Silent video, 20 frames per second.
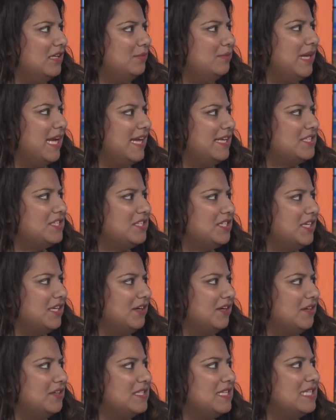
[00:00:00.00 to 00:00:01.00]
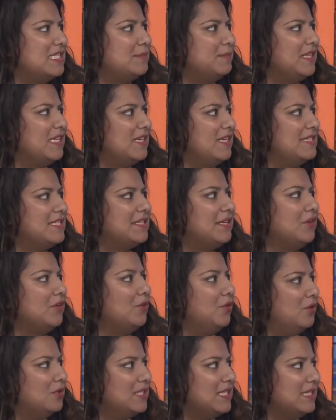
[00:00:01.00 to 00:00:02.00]
past years. It's because they're
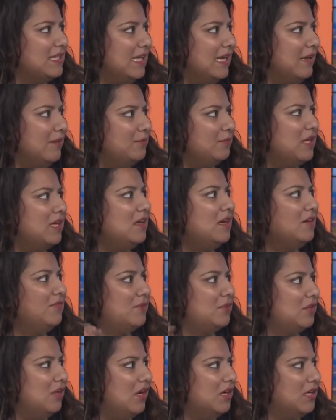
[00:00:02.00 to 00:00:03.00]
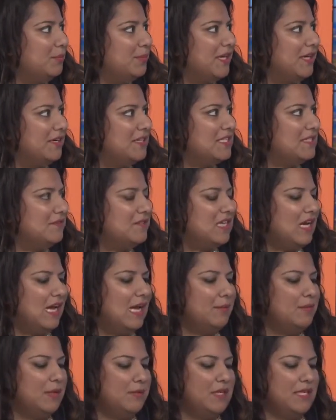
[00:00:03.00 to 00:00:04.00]
holding them for longer periods of
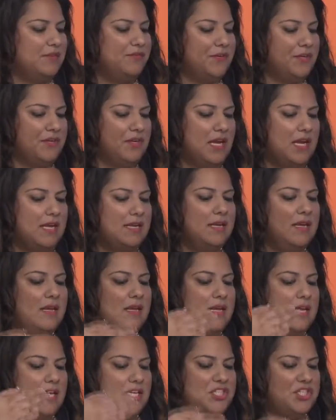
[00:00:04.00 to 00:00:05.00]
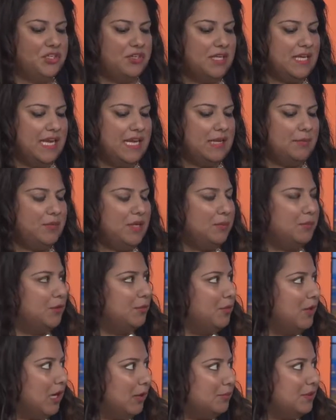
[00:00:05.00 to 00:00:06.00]
time. If you're not adjudicating people
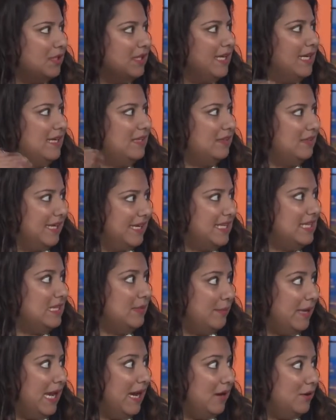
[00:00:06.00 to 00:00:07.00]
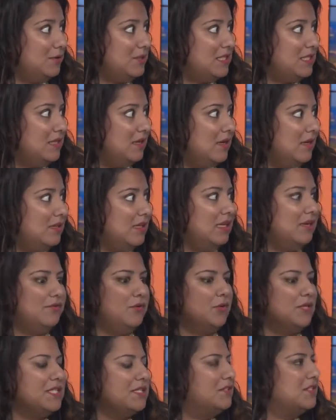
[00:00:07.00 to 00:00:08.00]
properly and letting them out, then of
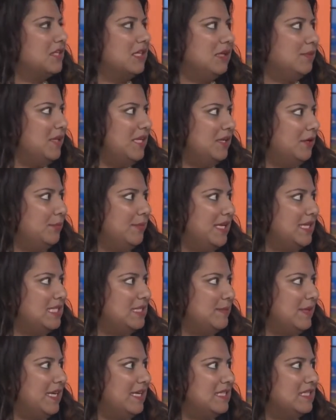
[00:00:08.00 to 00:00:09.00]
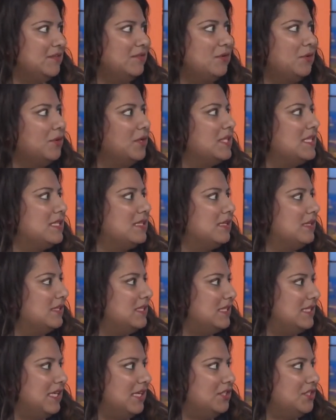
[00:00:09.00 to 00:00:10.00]
course there's going to be no bed space. Of course the
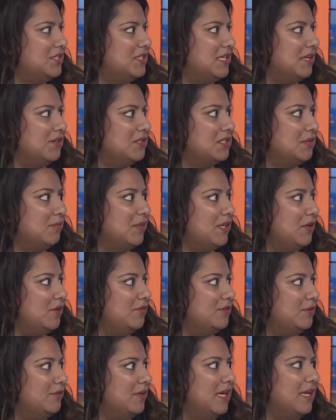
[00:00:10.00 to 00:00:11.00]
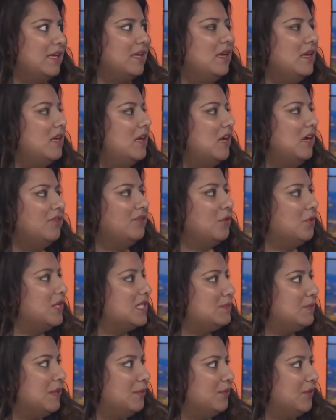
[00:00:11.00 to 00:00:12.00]
detention centers can be overrun. Of
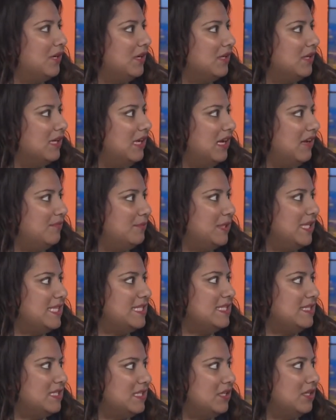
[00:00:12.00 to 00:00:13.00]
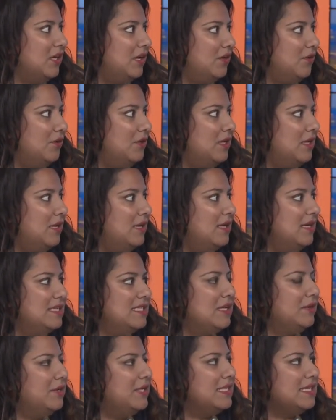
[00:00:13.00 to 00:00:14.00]
course people aren't going to have places to go.
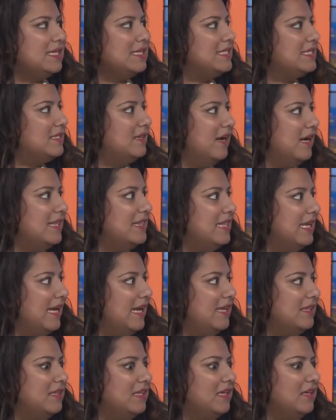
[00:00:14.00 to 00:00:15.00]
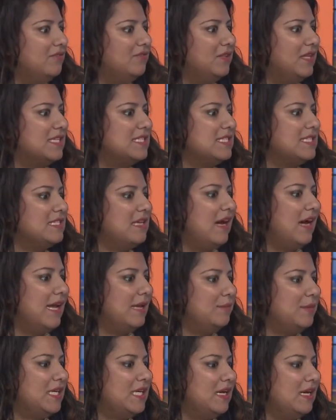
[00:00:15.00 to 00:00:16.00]
So it's not that the influx is
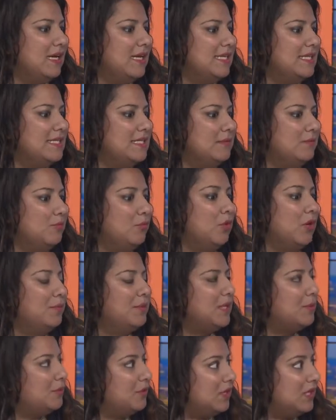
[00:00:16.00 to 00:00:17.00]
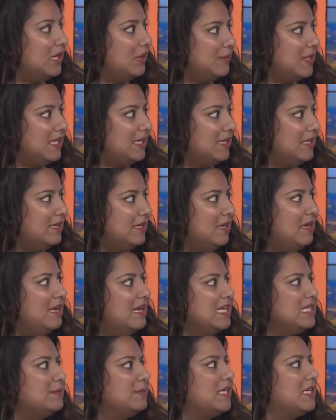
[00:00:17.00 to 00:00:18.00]
high because more people are coming in.
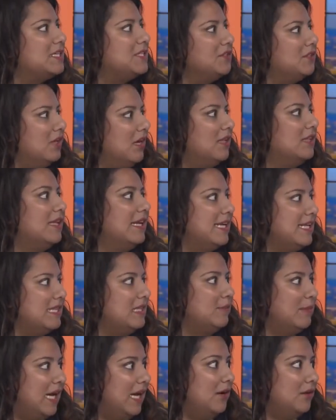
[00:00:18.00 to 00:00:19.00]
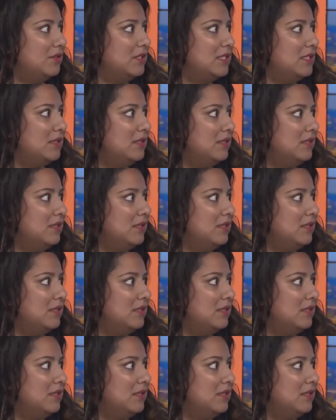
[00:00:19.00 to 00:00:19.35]
It's because they're not letting them out.